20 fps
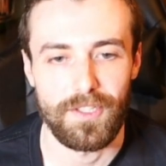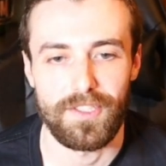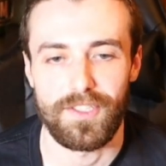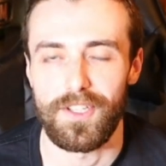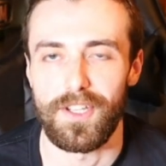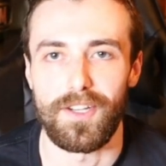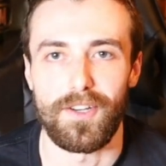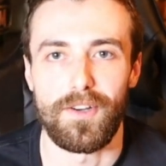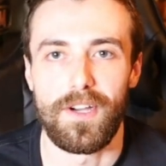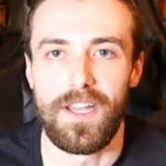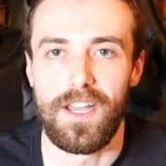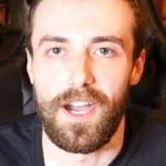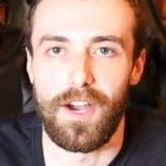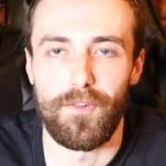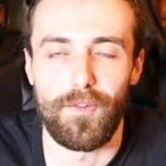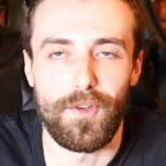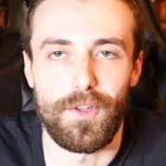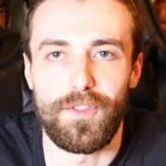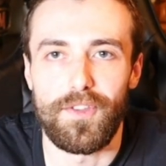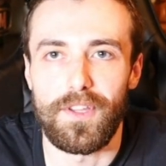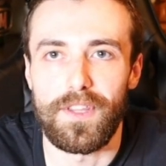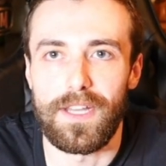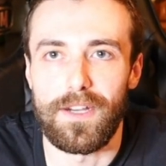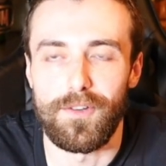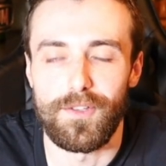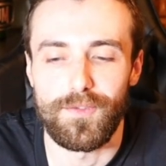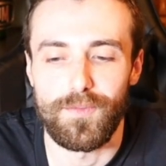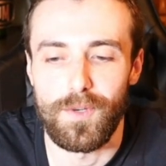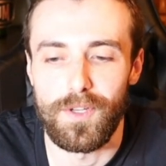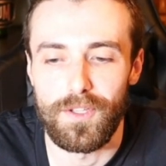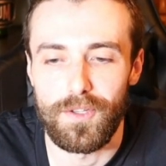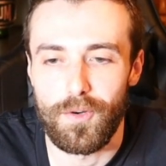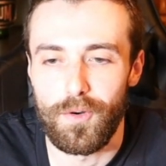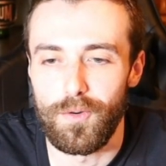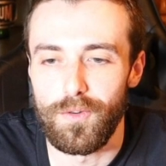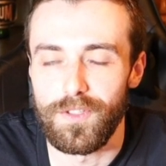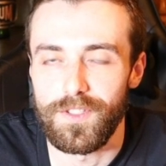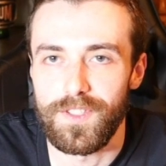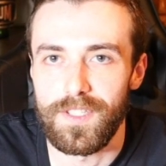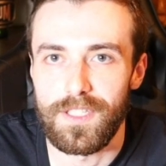So, yeah, I really thought that was one of the
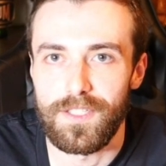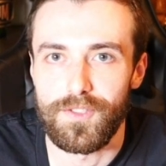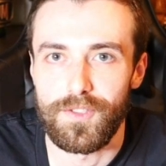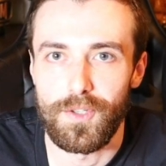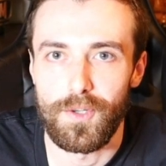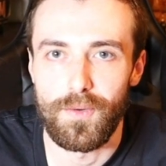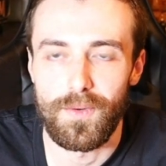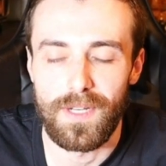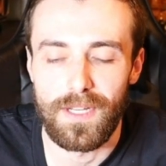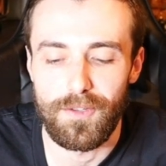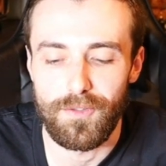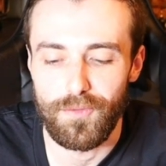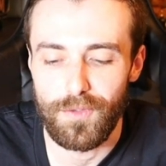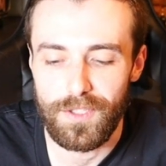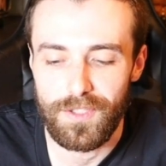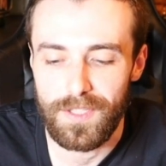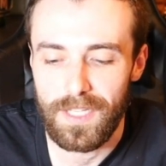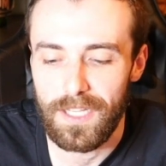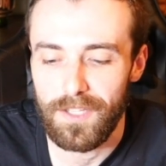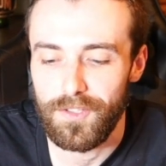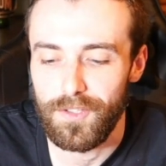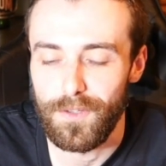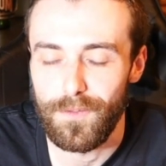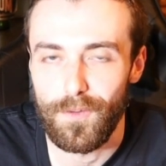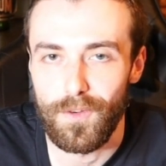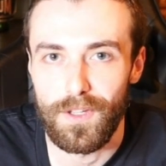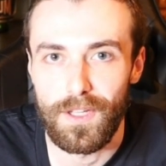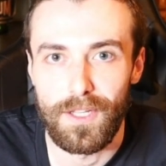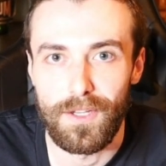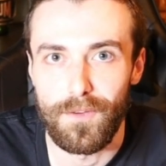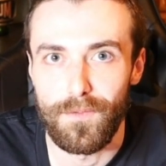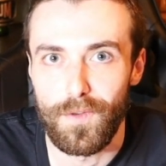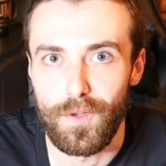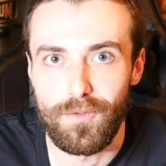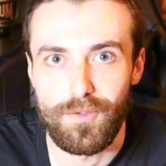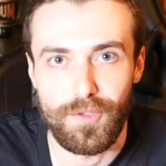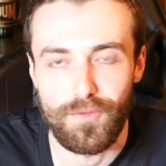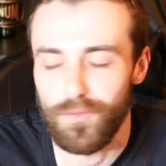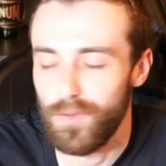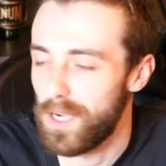coolest things too. When I was reaching out to you for the interview,
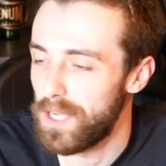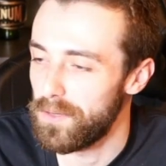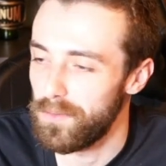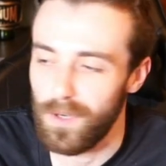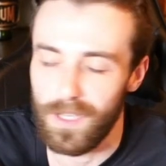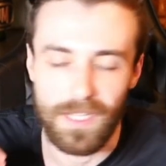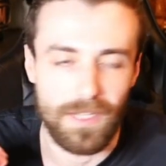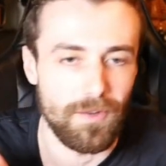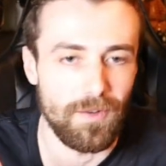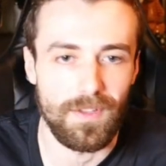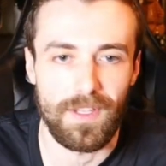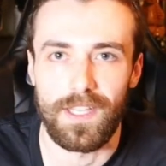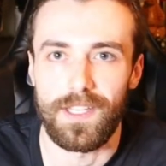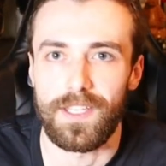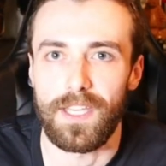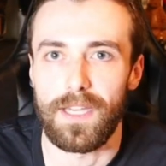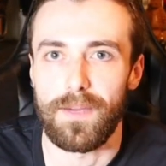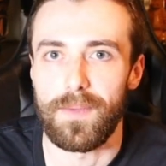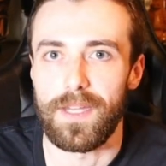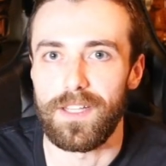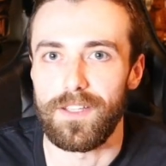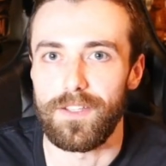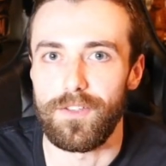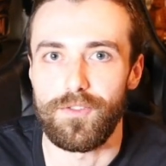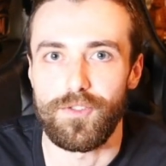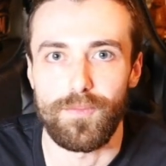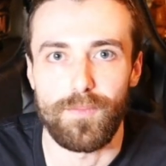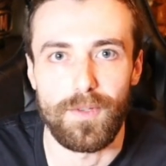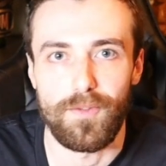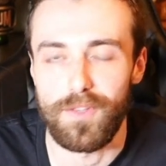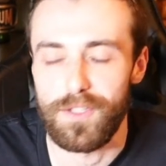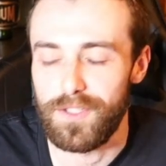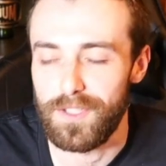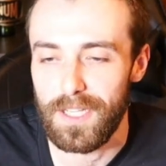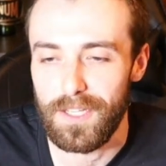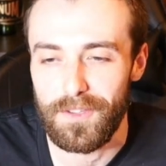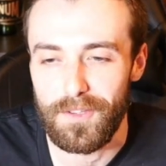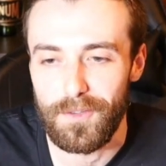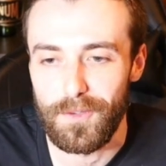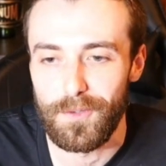just right away, you were like, "Yeah, man, you should be reaching
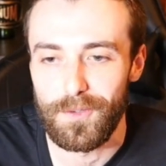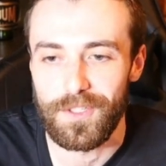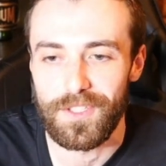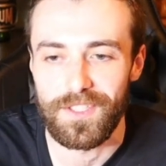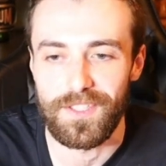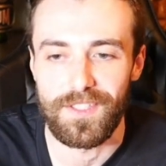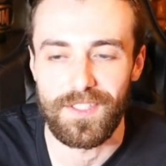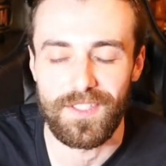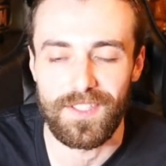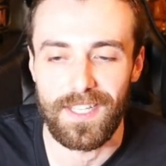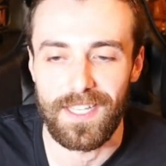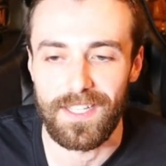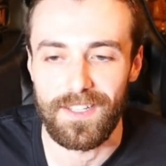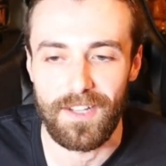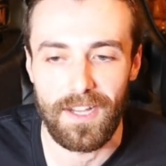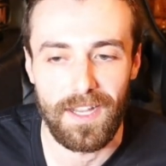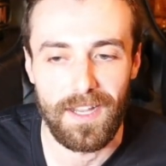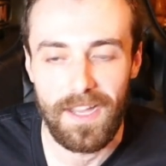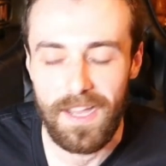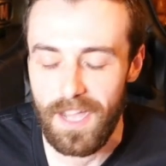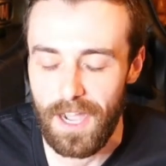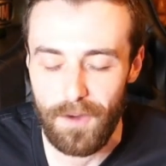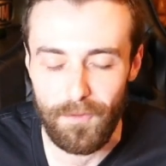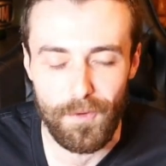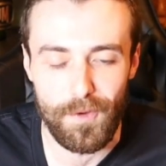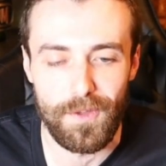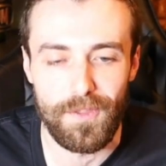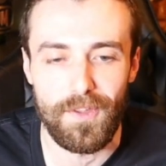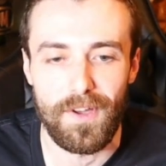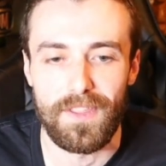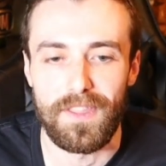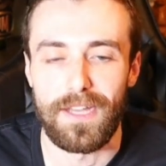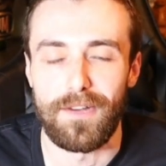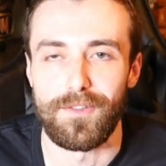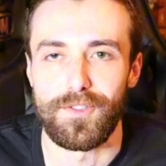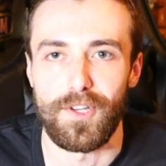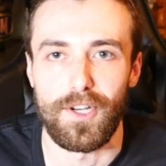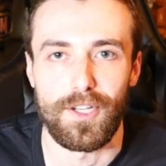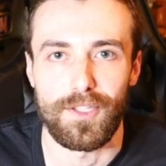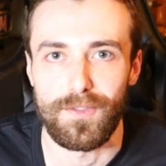out to Lucas instead." I really thought that
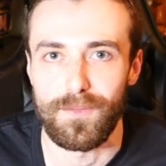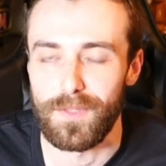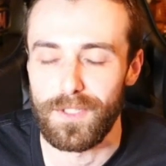was awesome.